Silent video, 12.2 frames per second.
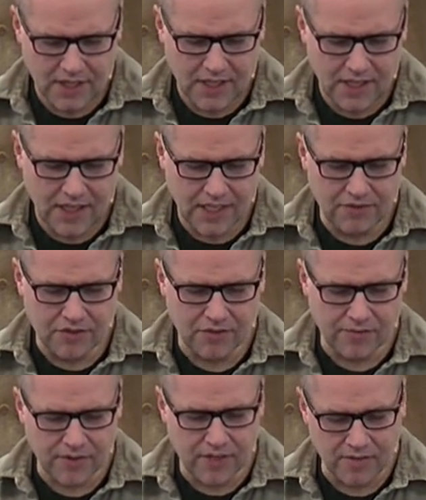and give us the
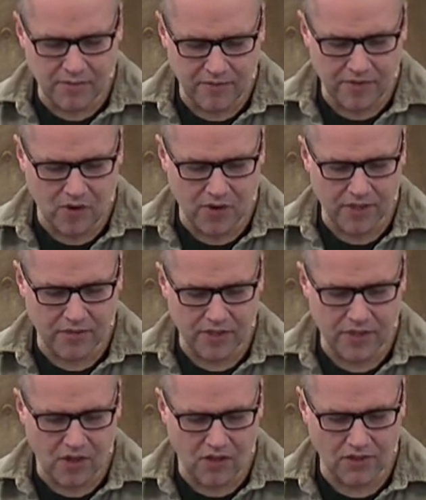freedom of knowing the
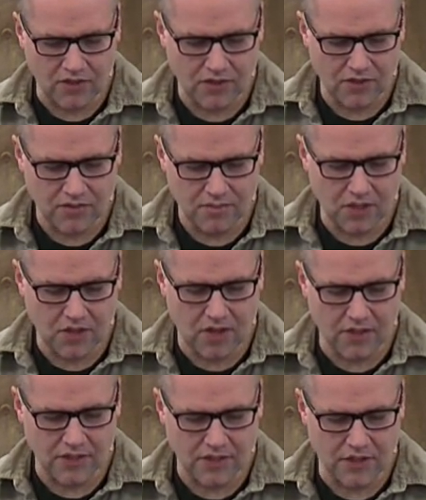results
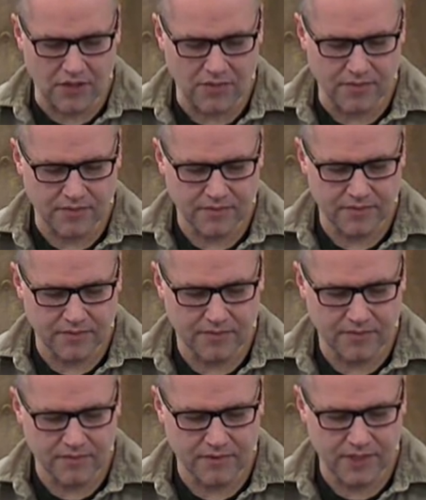belong to you.
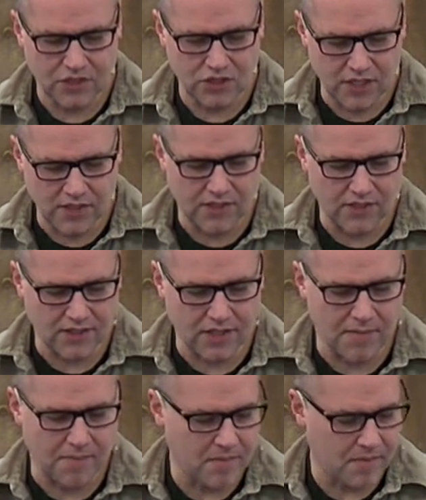In Jesus'
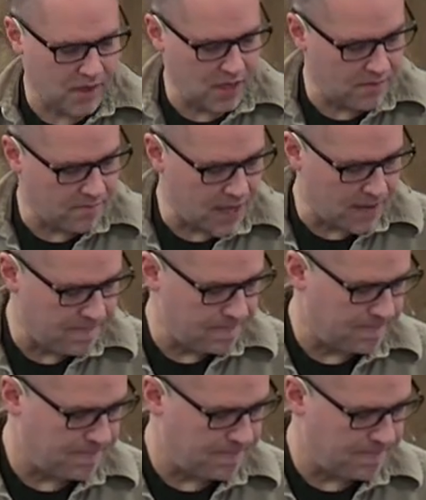name, amen.